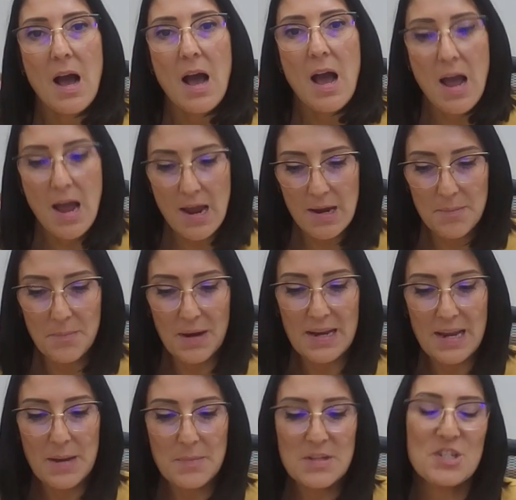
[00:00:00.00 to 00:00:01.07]
Hi, my
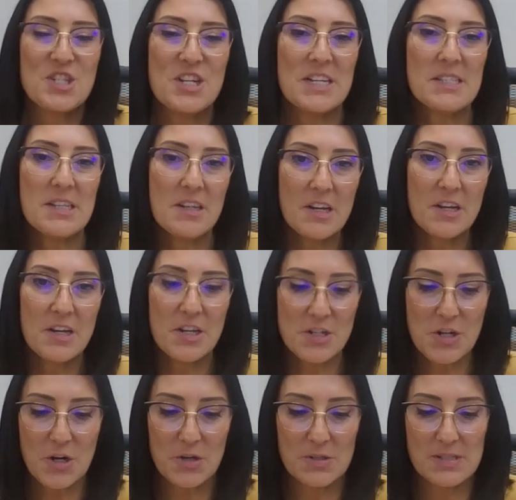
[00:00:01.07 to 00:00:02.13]
name is Jessica
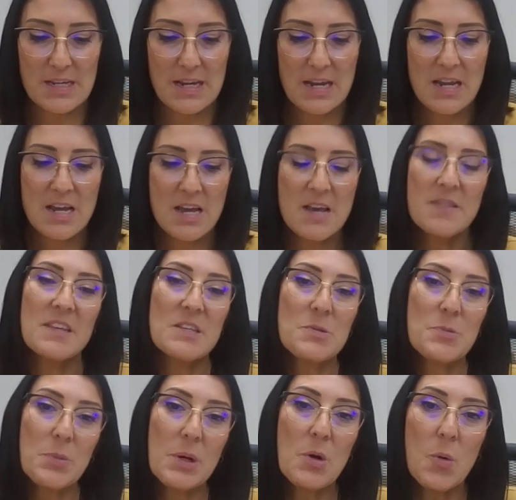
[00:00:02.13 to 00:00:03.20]
Katarzy.
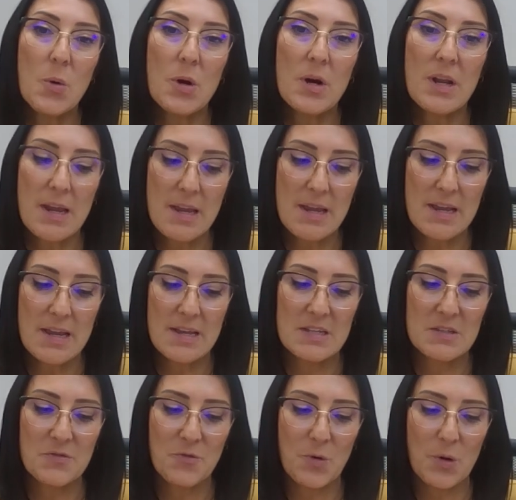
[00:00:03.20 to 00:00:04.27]
This recording
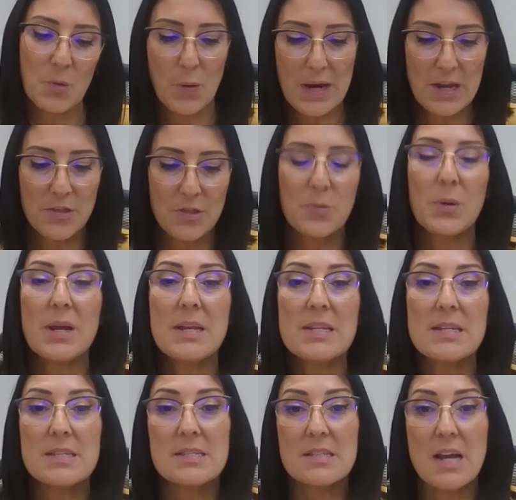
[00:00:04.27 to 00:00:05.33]
is for week 3
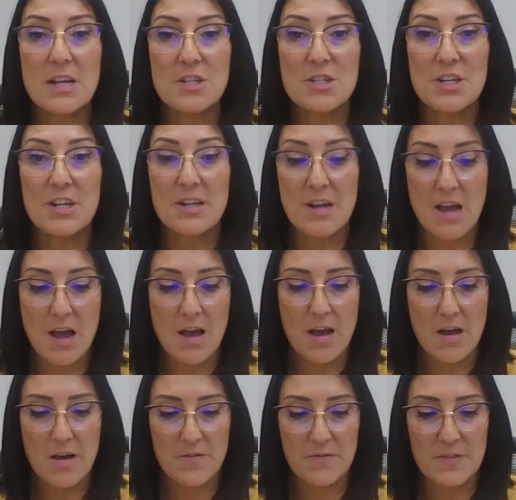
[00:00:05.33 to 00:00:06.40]
discussion
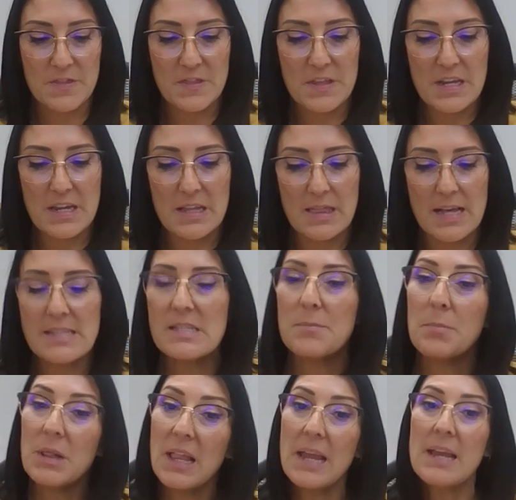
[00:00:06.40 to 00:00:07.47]
of the lesson
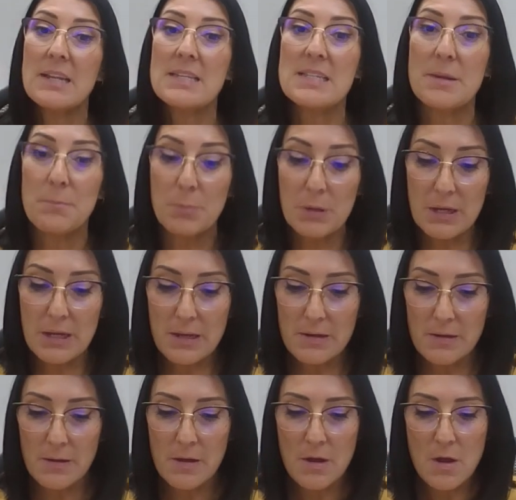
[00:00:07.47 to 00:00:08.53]
plan template
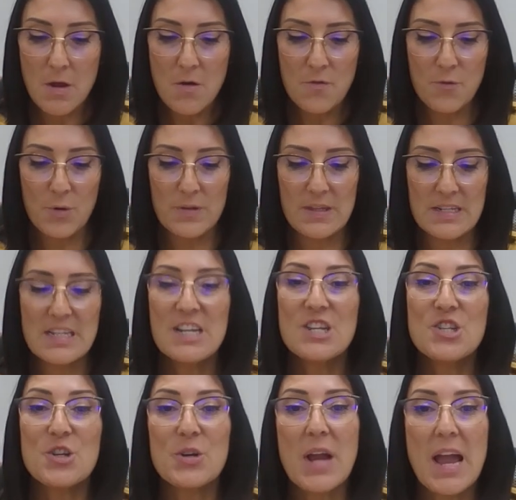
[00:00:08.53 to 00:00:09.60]
for the
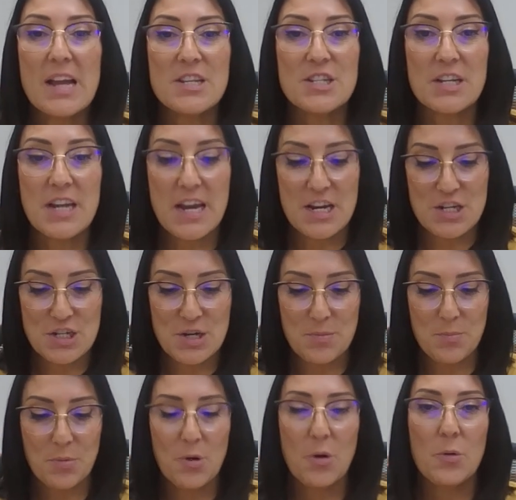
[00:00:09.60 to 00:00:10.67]
teacher education
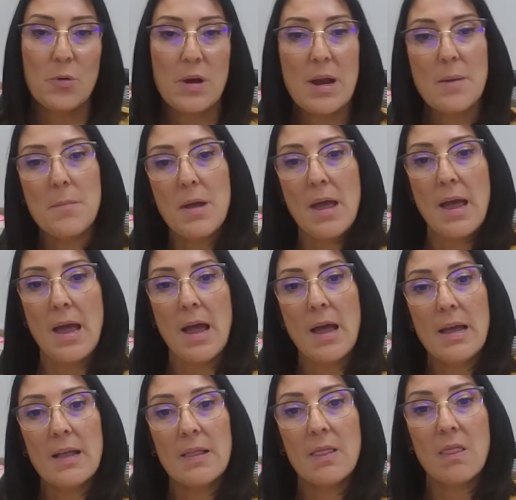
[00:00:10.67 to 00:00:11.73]
program
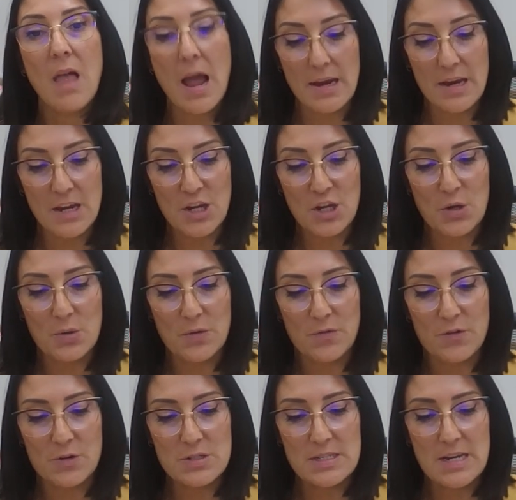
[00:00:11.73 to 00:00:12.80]
at Alliant
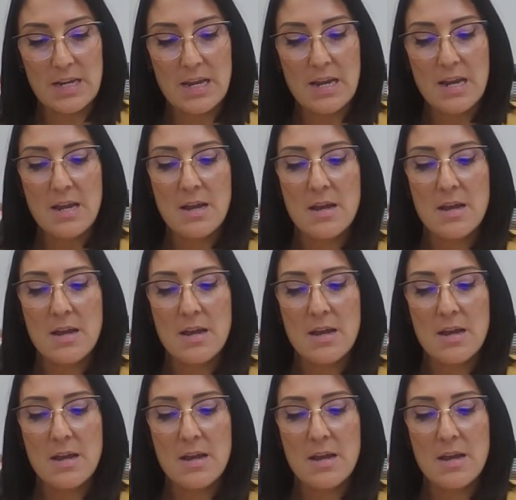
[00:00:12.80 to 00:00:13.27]
University.